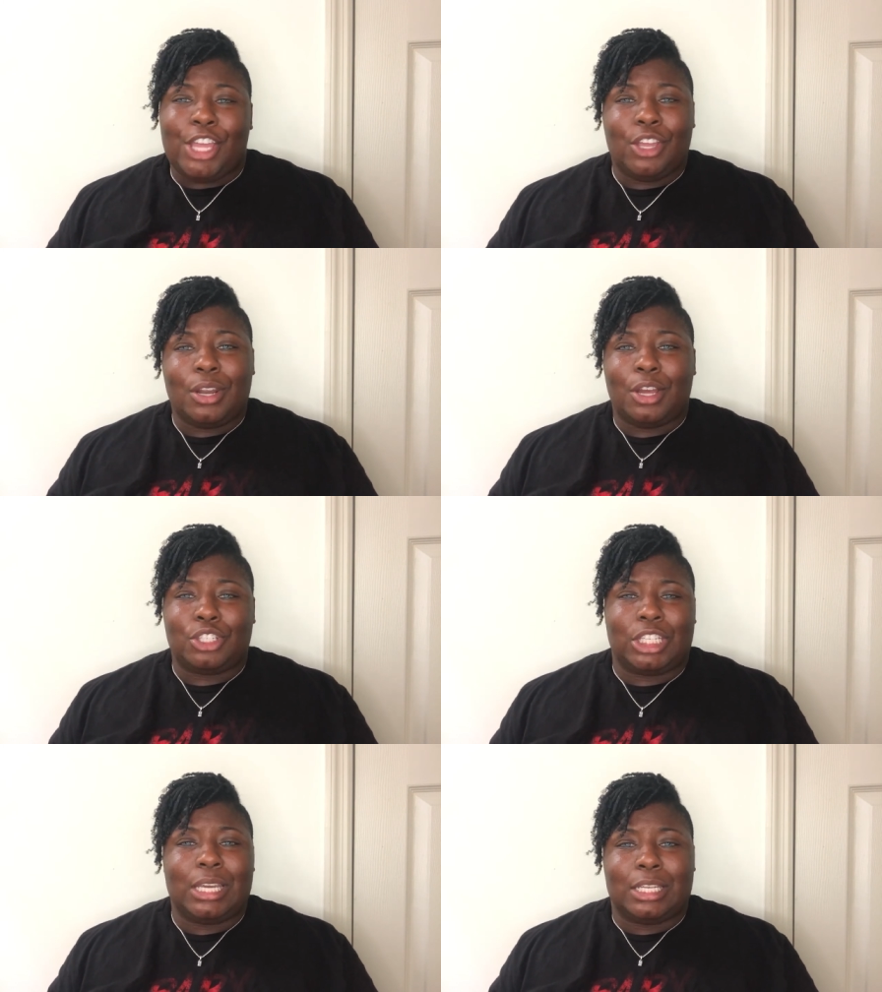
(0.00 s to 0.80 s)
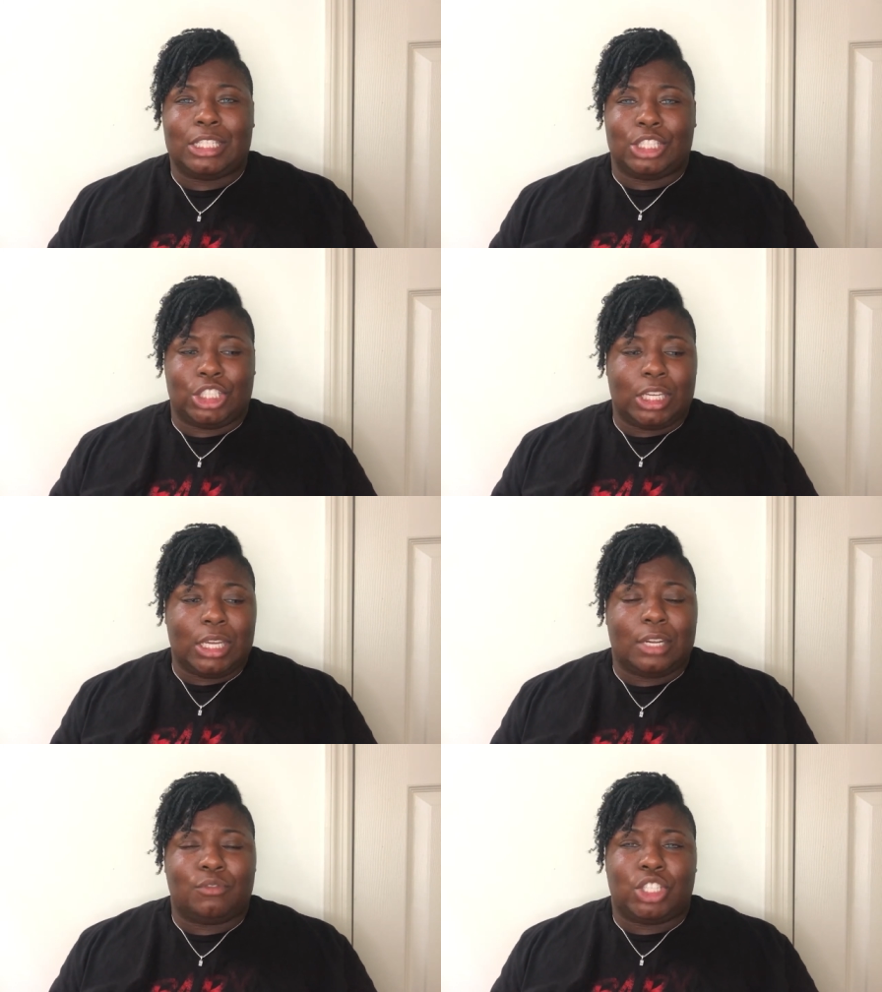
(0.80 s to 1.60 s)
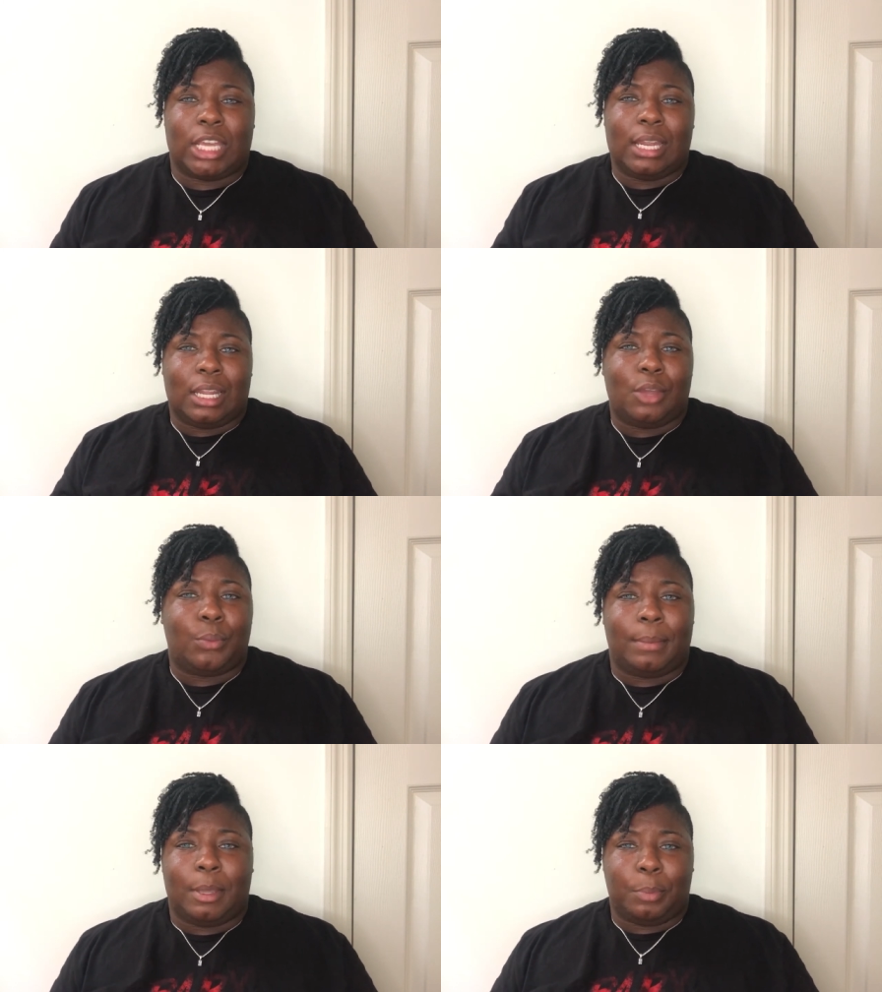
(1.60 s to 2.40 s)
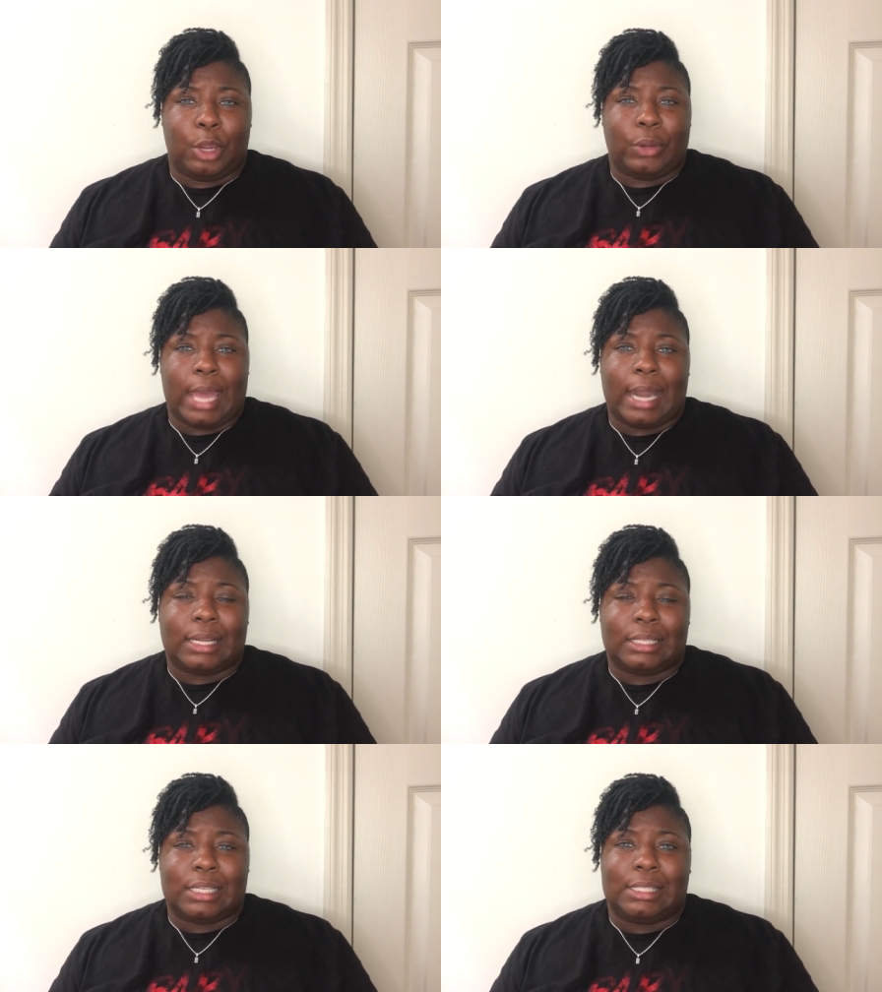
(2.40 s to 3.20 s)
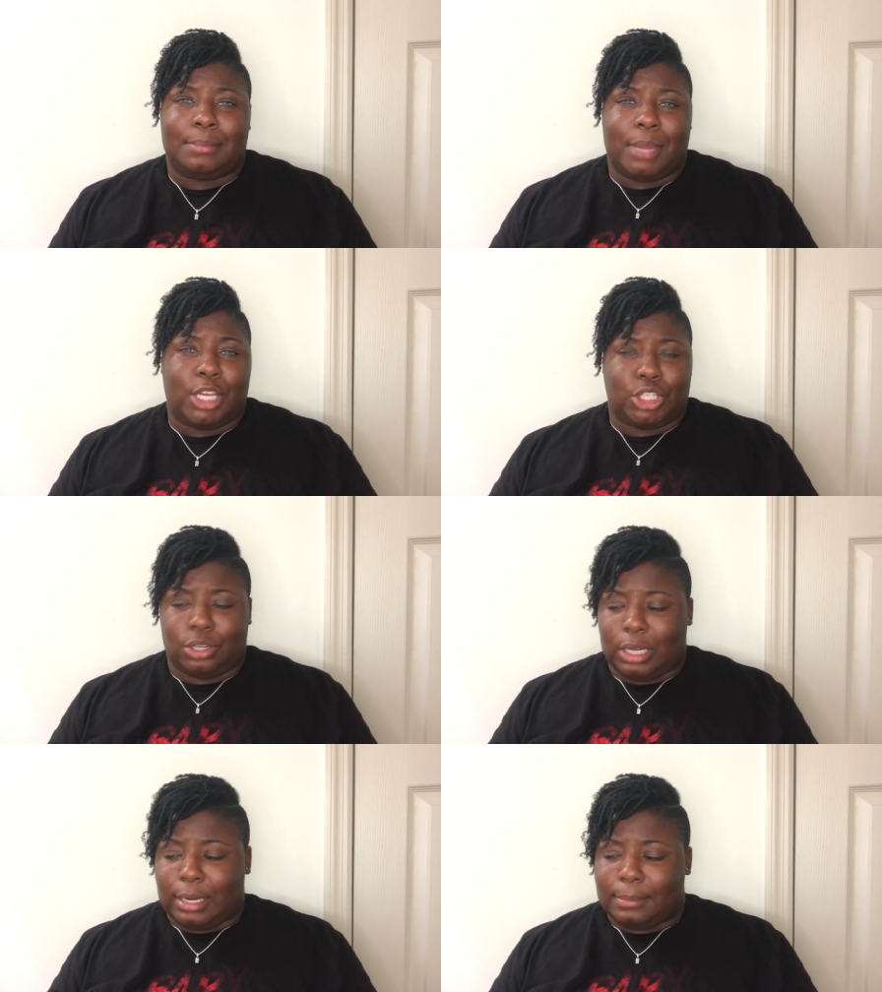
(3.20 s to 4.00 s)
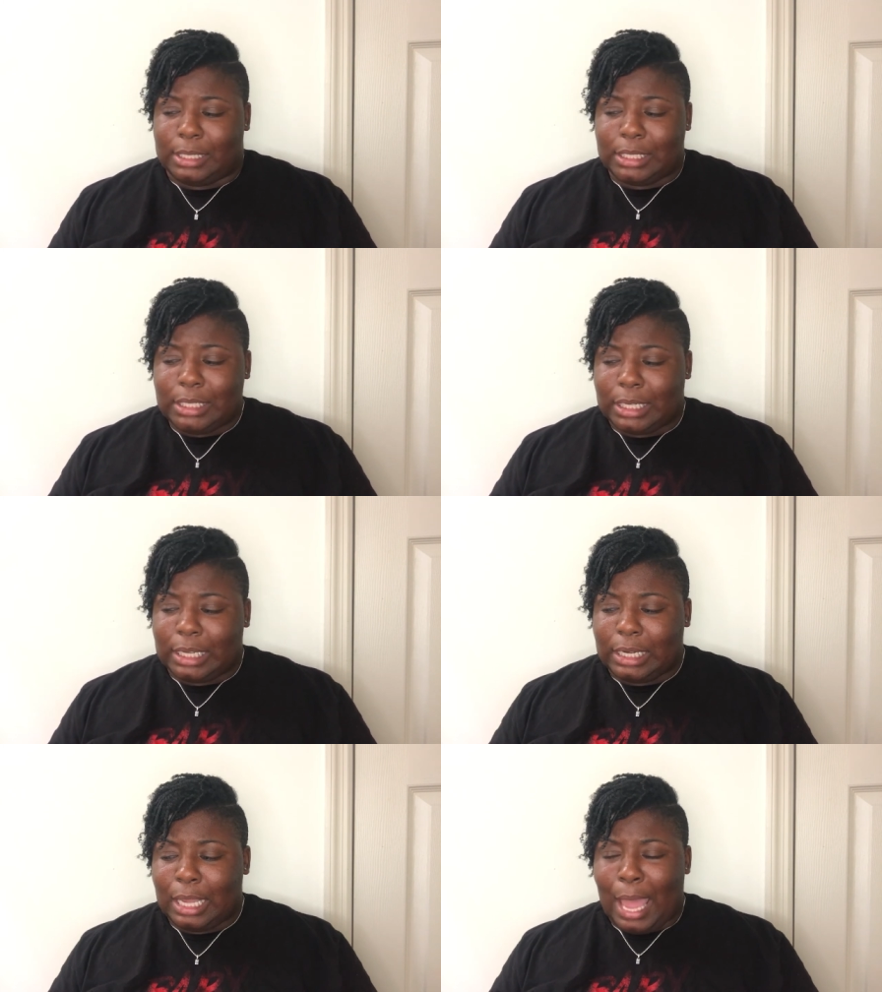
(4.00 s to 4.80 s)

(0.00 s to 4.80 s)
You know, she could she could have checked in with me periodically to make sure that I'm good.